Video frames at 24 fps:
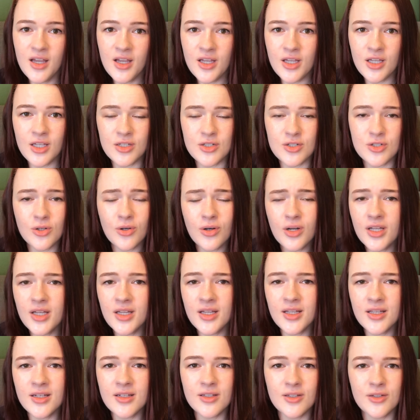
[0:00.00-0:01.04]
enjoy
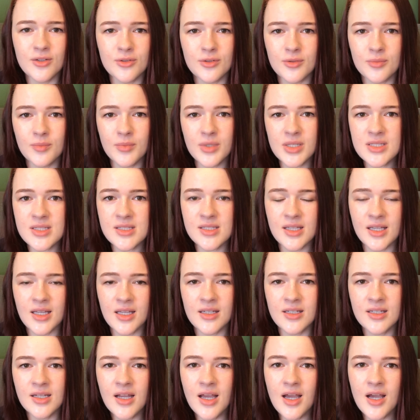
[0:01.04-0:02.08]
it you'll miss
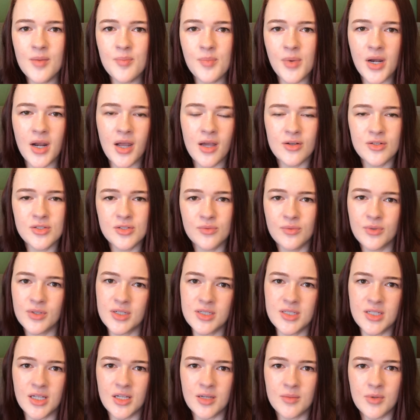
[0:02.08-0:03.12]
it but I also want
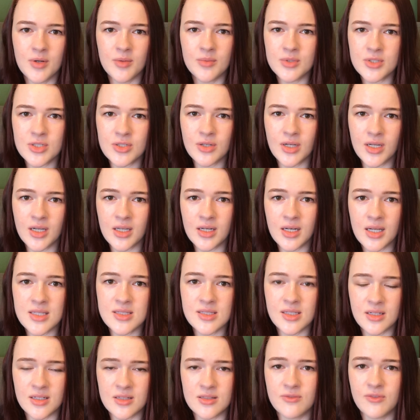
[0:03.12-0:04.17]
to take a moment to recognize
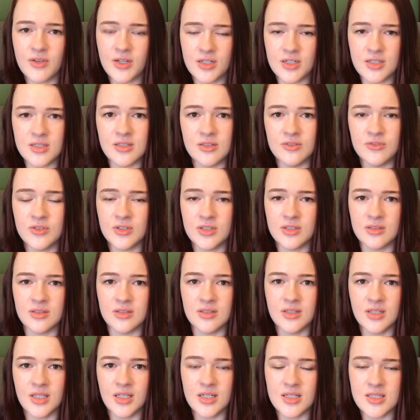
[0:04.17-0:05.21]
that it's very
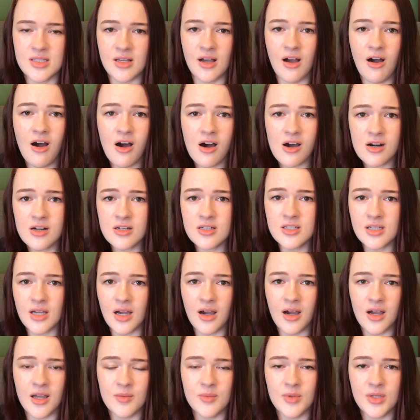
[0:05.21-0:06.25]
difficult. It is a hard
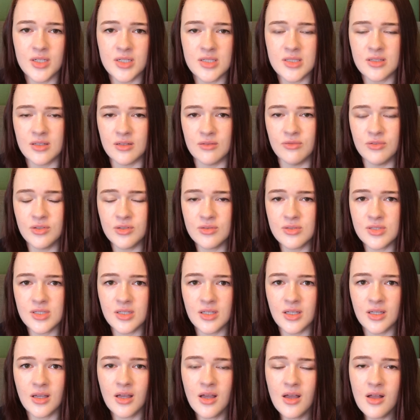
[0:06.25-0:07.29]
time, it is
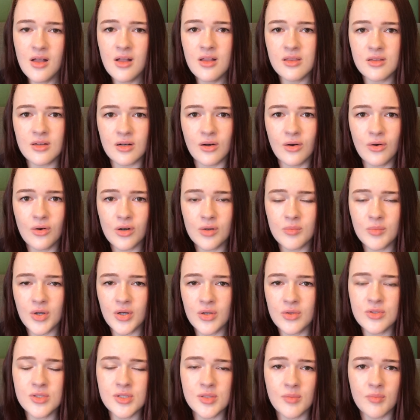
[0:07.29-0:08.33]
confusing, their
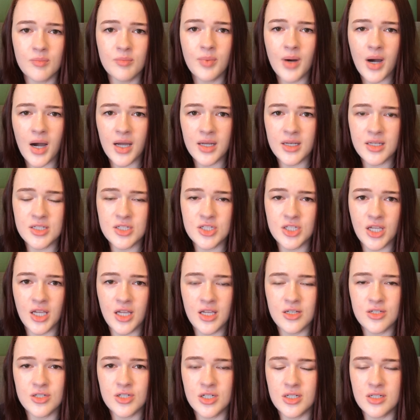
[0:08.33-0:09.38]
hormones, body
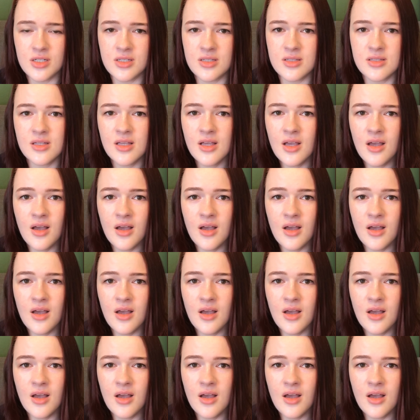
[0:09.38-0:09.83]
changes,